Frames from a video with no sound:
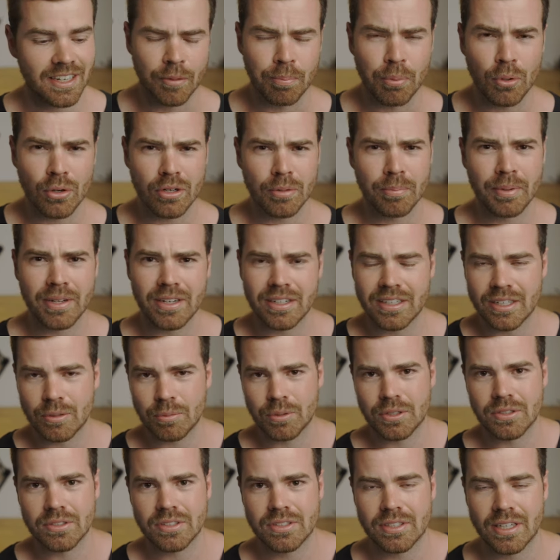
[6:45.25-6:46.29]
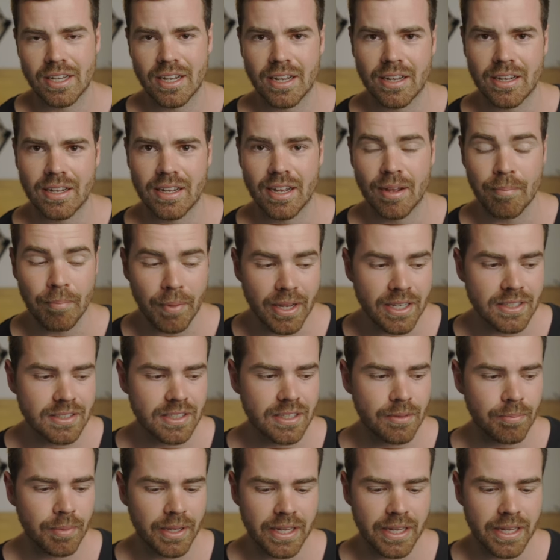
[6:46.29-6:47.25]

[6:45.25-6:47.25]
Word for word: The portability was uh, amazing.